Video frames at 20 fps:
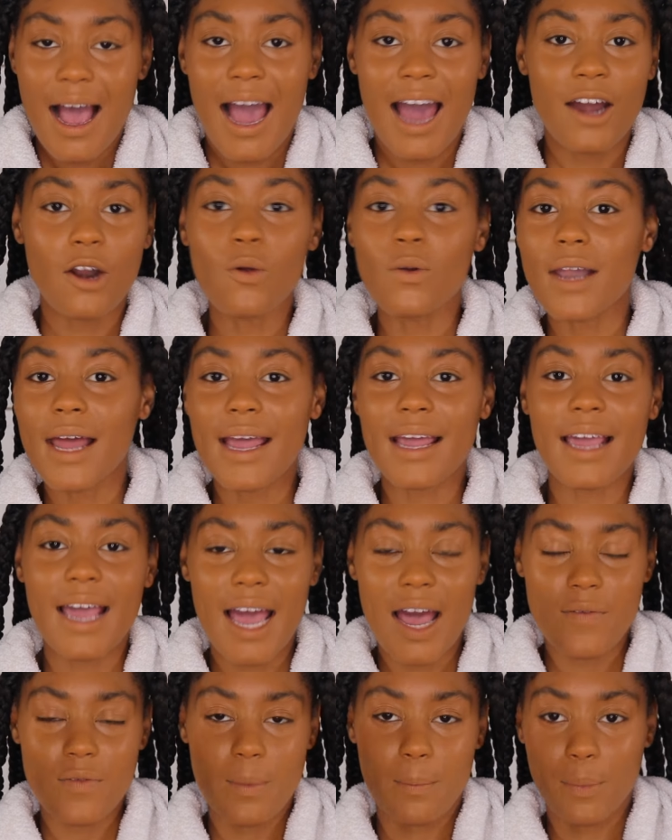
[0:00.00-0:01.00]
I don't like
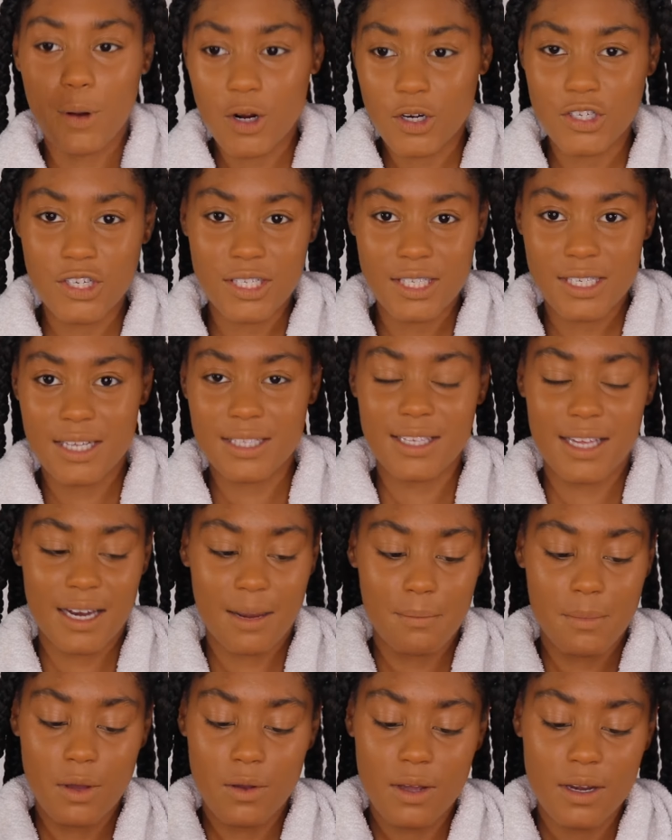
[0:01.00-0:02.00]
having purchases in
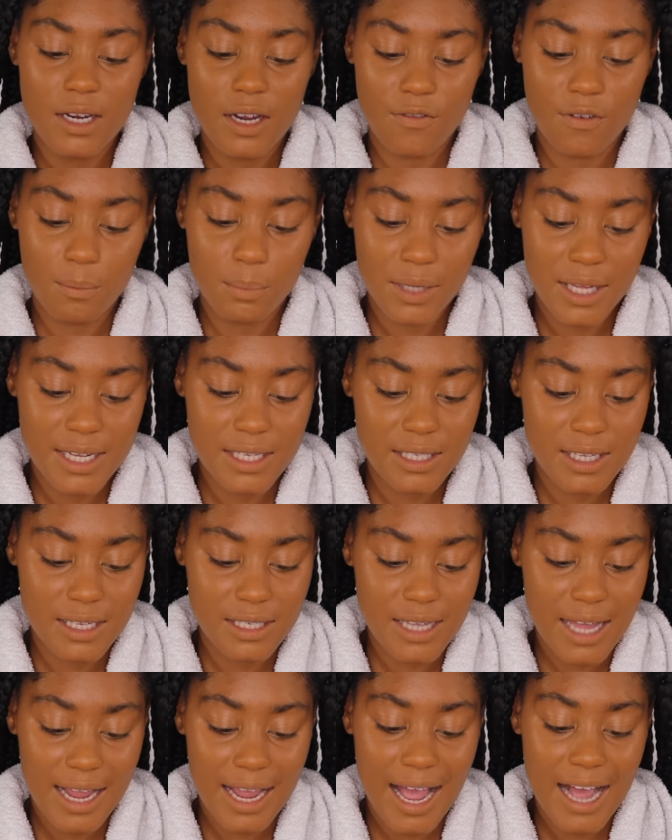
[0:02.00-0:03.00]
a million different
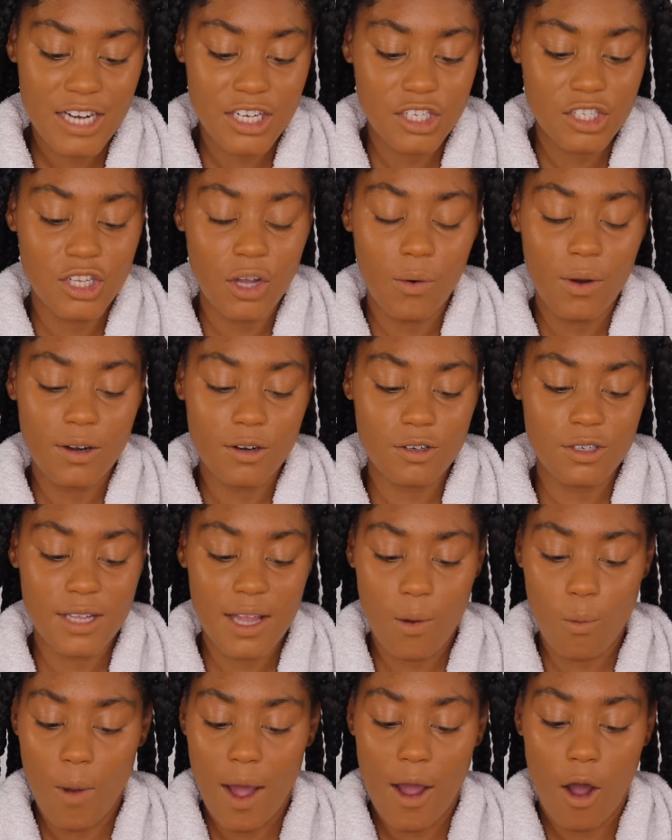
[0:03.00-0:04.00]
places. Like, I just don't
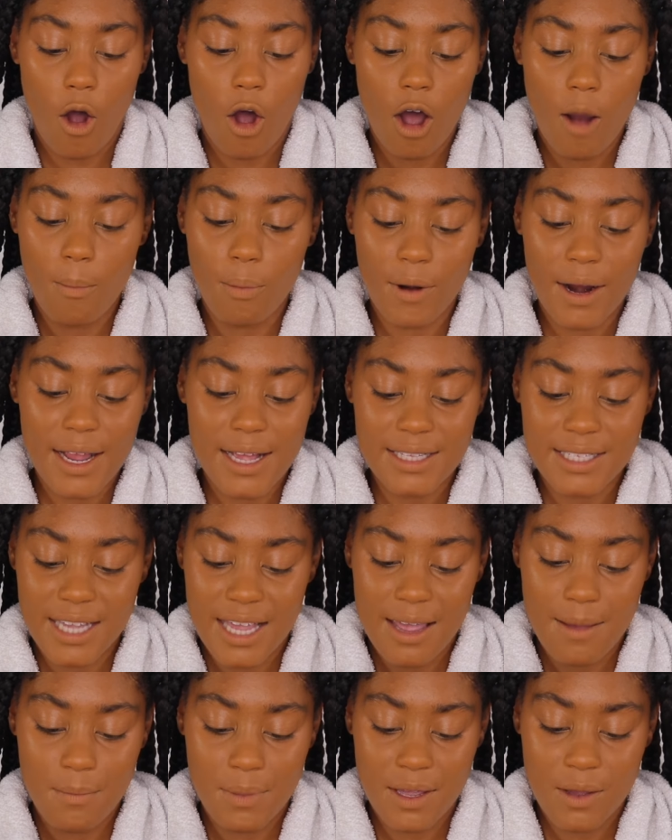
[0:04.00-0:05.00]
understand why all brands
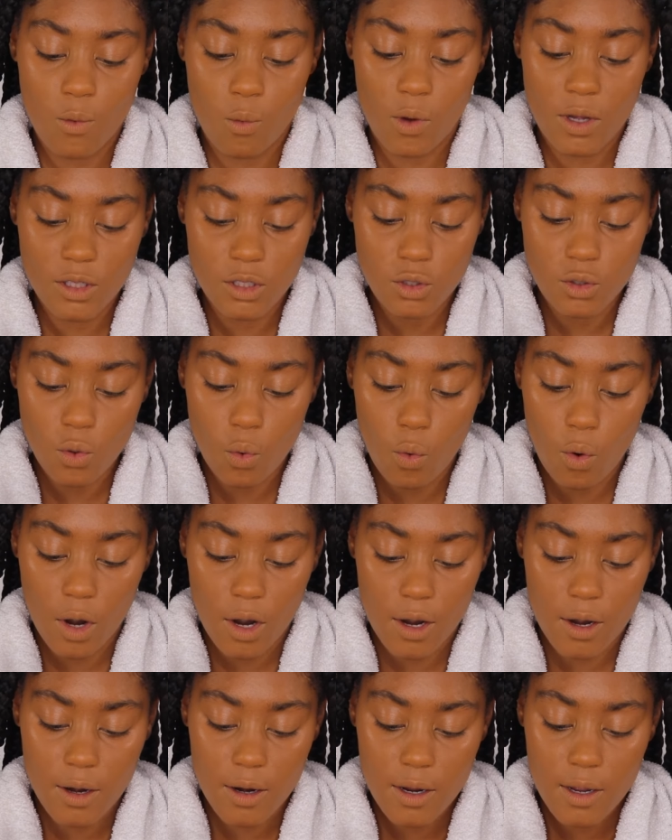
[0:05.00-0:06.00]
can't be in one
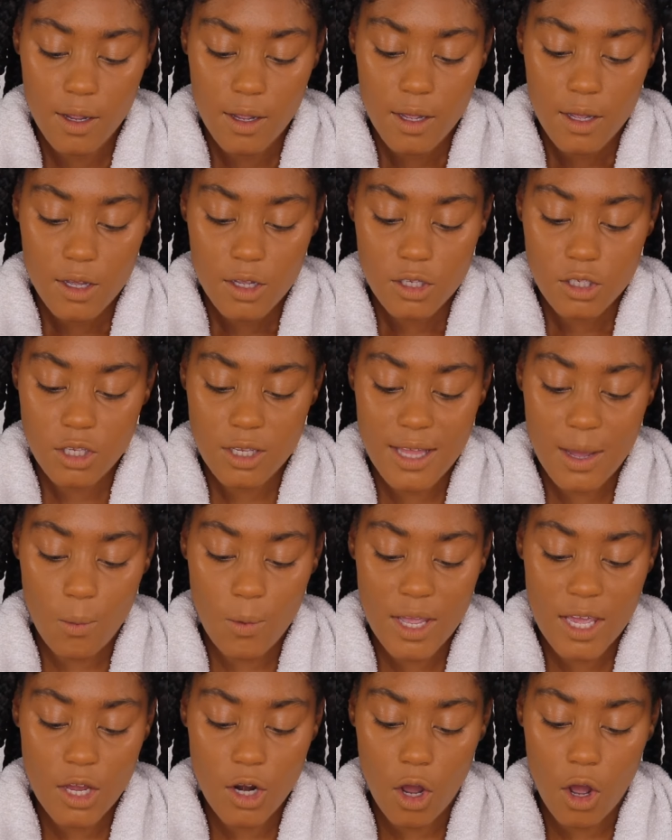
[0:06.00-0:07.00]
store so that
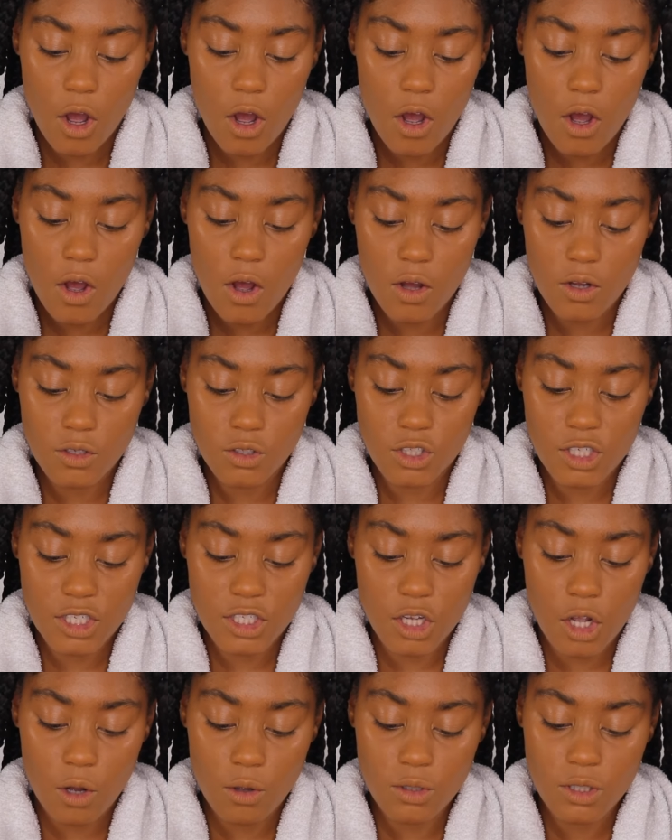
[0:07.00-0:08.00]
we can all
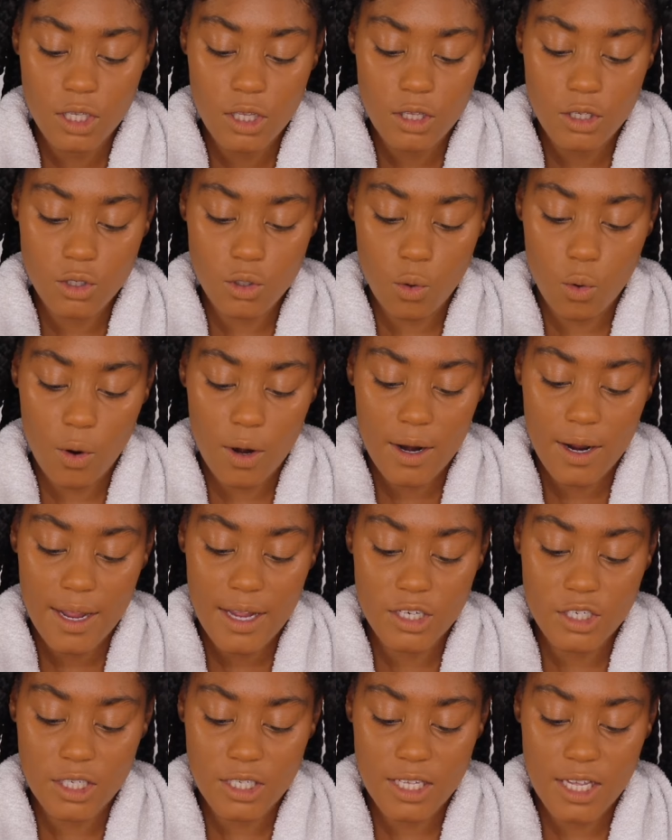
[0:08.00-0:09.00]
just go to the store
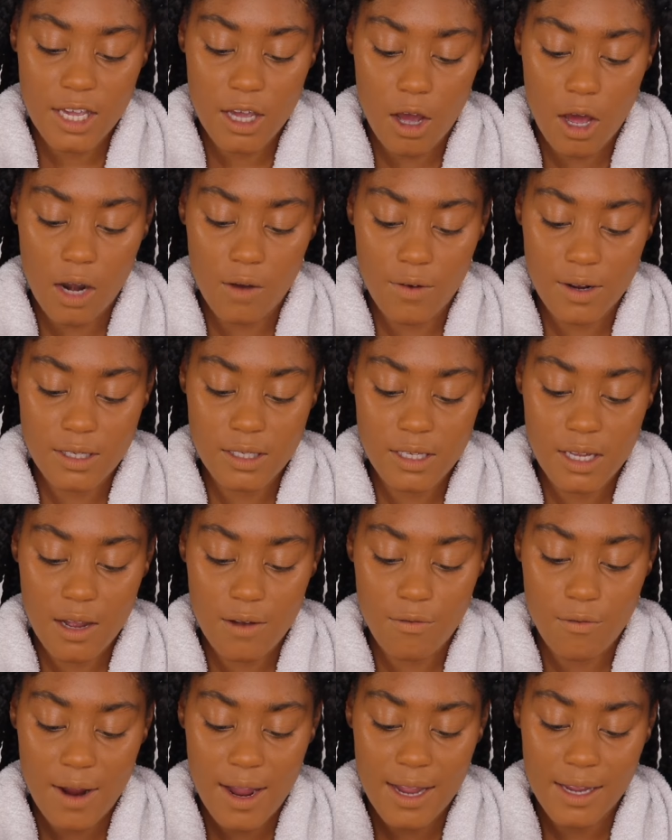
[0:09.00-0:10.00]
and just get all of our
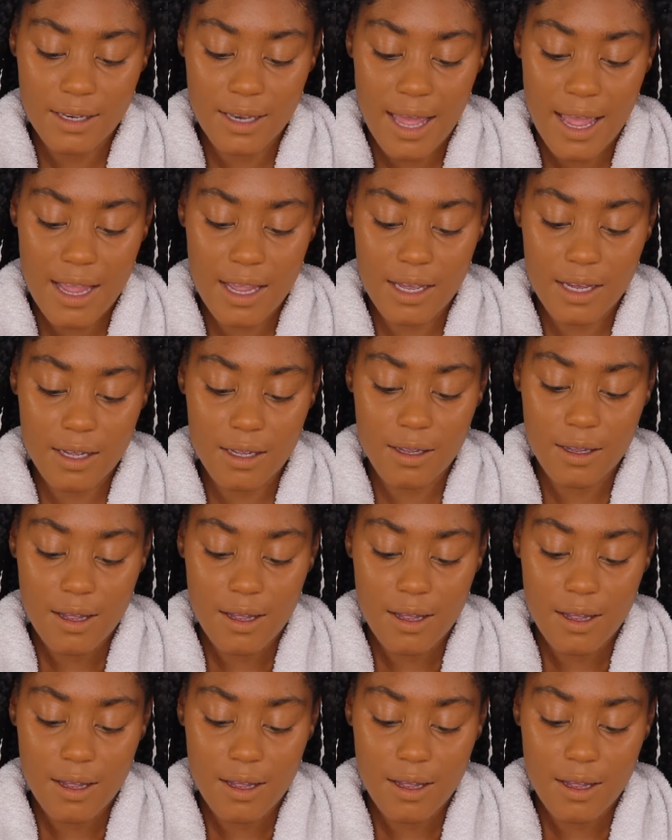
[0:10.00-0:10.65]
stuff, right? Like,